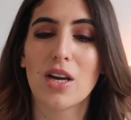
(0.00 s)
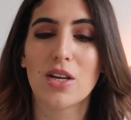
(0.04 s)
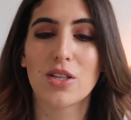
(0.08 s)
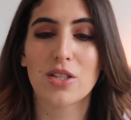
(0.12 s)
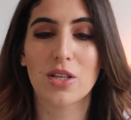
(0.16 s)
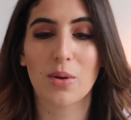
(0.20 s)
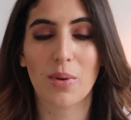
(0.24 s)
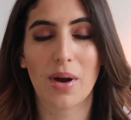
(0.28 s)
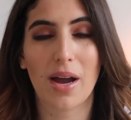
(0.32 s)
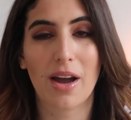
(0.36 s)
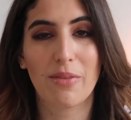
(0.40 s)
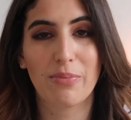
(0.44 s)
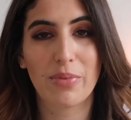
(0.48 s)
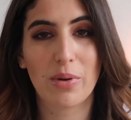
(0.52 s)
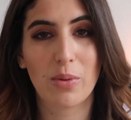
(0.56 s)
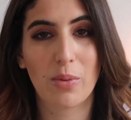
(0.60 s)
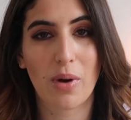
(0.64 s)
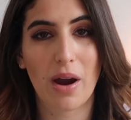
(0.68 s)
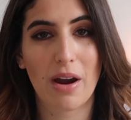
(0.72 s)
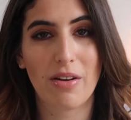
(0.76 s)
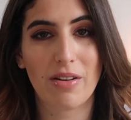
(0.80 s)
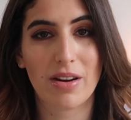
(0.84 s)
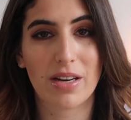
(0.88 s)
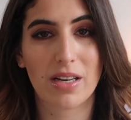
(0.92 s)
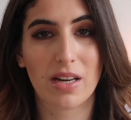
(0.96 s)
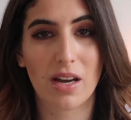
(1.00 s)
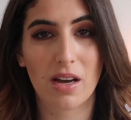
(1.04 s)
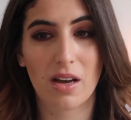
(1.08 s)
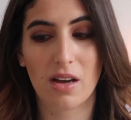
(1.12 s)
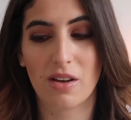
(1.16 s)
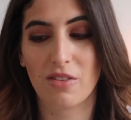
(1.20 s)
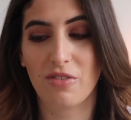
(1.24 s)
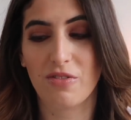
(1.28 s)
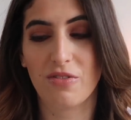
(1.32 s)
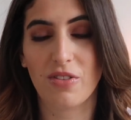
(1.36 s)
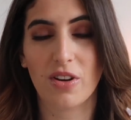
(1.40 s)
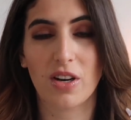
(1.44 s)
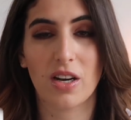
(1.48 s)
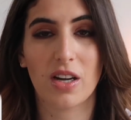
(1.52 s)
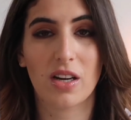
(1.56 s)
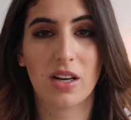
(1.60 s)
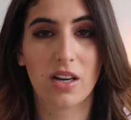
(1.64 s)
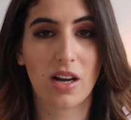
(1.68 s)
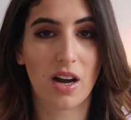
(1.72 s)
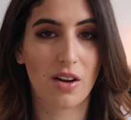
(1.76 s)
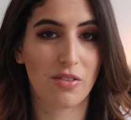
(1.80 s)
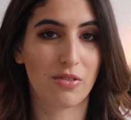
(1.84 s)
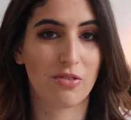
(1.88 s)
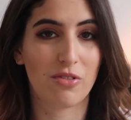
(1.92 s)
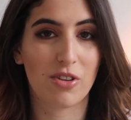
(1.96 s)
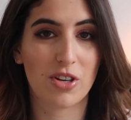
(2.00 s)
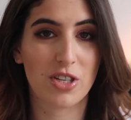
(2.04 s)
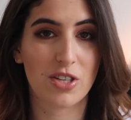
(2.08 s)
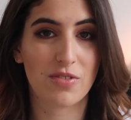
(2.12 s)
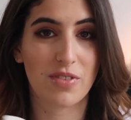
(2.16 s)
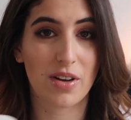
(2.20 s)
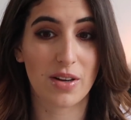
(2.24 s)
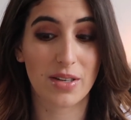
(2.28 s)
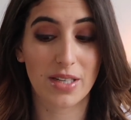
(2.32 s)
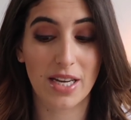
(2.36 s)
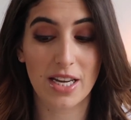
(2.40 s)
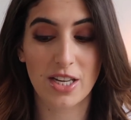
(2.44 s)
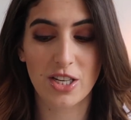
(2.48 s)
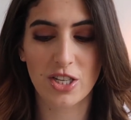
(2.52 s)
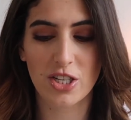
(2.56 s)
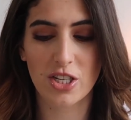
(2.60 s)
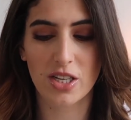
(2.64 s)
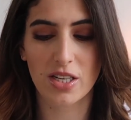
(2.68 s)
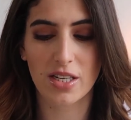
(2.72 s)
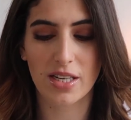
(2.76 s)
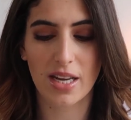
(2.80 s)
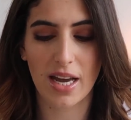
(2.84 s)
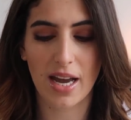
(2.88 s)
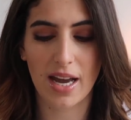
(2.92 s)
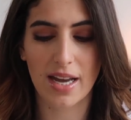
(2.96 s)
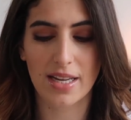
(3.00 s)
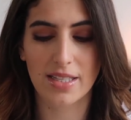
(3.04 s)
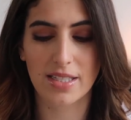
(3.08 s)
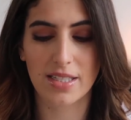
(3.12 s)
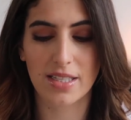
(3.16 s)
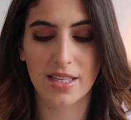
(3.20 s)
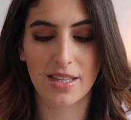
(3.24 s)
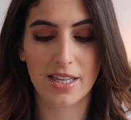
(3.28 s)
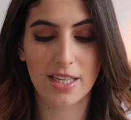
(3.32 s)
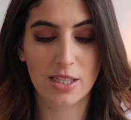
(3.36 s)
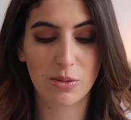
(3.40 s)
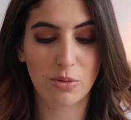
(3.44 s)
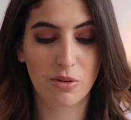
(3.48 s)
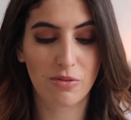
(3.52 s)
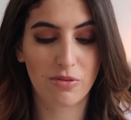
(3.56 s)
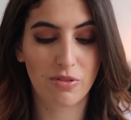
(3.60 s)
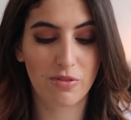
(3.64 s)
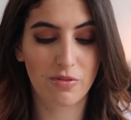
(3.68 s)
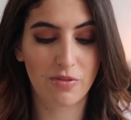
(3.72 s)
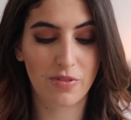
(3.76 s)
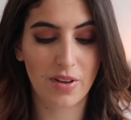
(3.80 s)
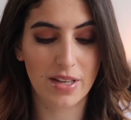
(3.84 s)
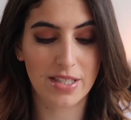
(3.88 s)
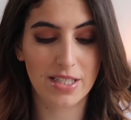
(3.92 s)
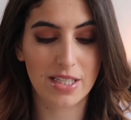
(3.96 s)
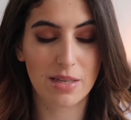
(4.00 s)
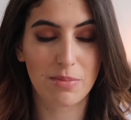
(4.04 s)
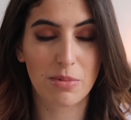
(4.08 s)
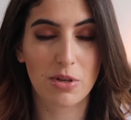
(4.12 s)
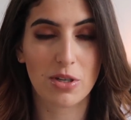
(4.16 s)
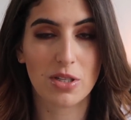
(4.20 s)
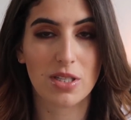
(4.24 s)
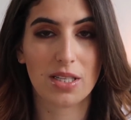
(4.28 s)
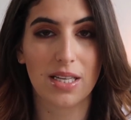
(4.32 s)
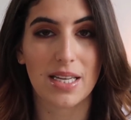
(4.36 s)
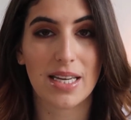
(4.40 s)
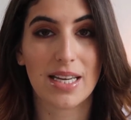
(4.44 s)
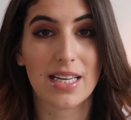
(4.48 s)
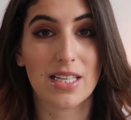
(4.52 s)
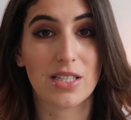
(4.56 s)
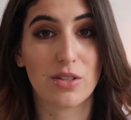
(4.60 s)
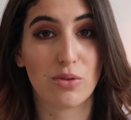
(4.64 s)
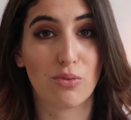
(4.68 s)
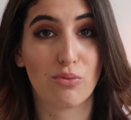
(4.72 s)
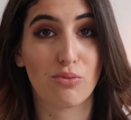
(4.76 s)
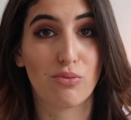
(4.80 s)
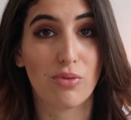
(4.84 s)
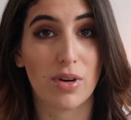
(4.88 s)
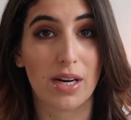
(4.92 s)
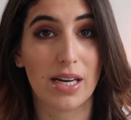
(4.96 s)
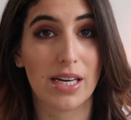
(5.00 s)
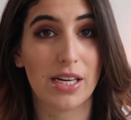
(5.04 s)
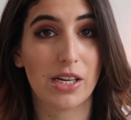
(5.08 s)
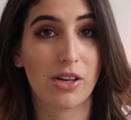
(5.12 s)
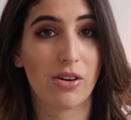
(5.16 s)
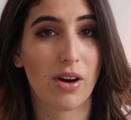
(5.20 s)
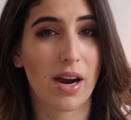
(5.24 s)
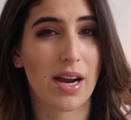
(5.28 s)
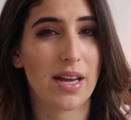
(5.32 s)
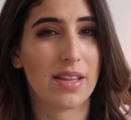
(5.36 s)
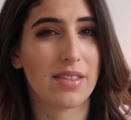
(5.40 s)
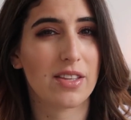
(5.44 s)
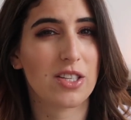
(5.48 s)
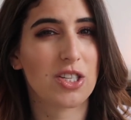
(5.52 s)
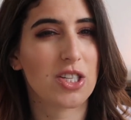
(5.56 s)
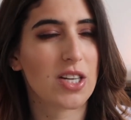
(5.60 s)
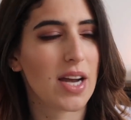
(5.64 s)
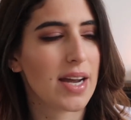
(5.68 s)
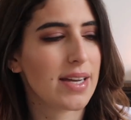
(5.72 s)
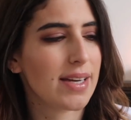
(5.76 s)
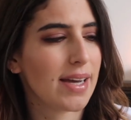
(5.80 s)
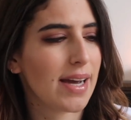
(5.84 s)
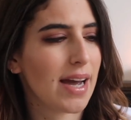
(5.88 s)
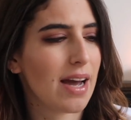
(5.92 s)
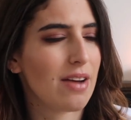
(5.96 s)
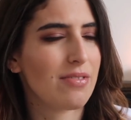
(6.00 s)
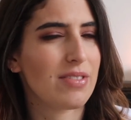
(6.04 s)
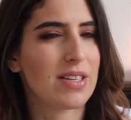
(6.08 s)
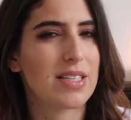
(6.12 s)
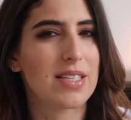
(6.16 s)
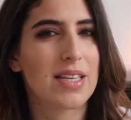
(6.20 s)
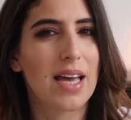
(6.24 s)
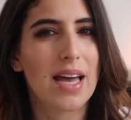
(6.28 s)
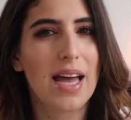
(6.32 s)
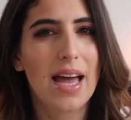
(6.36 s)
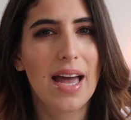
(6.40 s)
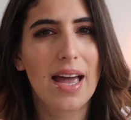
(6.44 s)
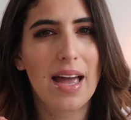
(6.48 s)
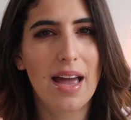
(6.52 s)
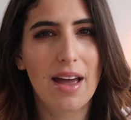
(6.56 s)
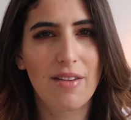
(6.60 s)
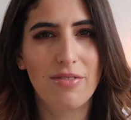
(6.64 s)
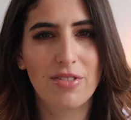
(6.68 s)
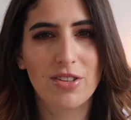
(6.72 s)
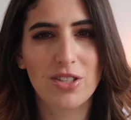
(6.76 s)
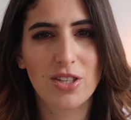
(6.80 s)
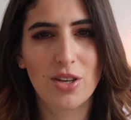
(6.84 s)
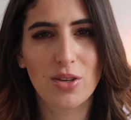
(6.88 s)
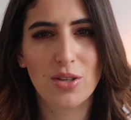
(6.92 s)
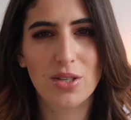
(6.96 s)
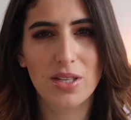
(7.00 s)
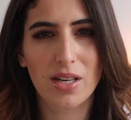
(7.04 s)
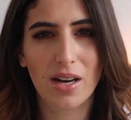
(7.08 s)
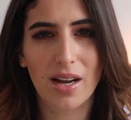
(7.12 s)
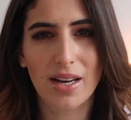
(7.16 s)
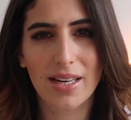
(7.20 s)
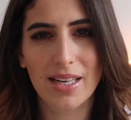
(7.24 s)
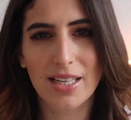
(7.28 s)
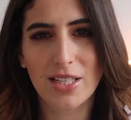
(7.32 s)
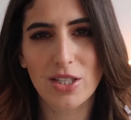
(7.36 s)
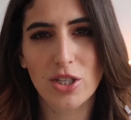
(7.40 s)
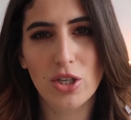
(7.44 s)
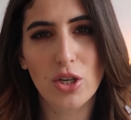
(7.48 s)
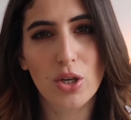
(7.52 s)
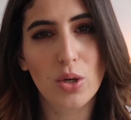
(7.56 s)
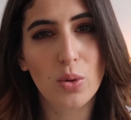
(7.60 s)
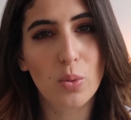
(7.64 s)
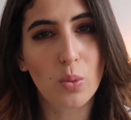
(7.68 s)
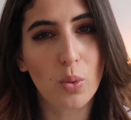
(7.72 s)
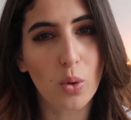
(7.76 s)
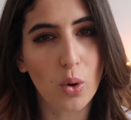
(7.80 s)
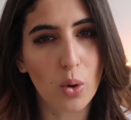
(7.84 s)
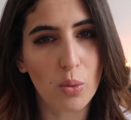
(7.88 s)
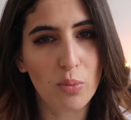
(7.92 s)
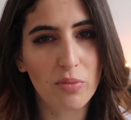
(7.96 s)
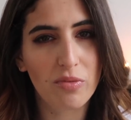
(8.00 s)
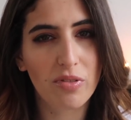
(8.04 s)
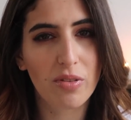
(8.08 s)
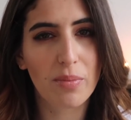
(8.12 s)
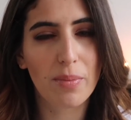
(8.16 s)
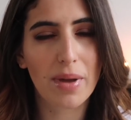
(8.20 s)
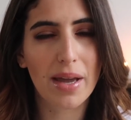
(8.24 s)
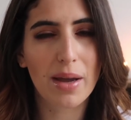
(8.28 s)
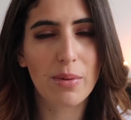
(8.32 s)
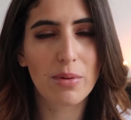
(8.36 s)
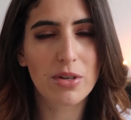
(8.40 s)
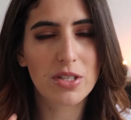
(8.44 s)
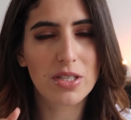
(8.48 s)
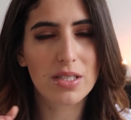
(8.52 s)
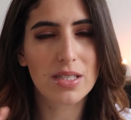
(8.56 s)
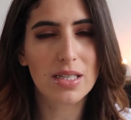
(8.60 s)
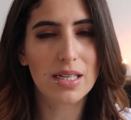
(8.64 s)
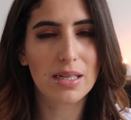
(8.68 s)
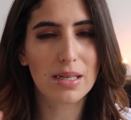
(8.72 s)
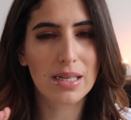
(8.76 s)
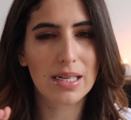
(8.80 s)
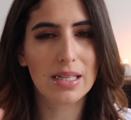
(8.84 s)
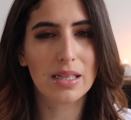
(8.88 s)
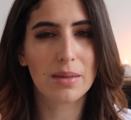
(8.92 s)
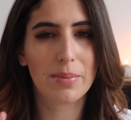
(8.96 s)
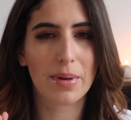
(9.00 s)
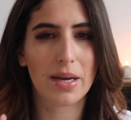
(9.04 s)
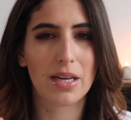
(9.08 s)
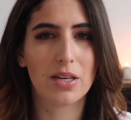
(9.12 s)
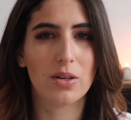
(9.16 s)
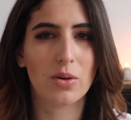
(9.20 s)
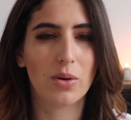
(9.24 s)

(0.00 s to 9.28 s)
So I have been wearing a fuller coverage foundation, and this one from Fenty Beauty is really great. The shade I have is ever so slightly too warm for me, which is a little bit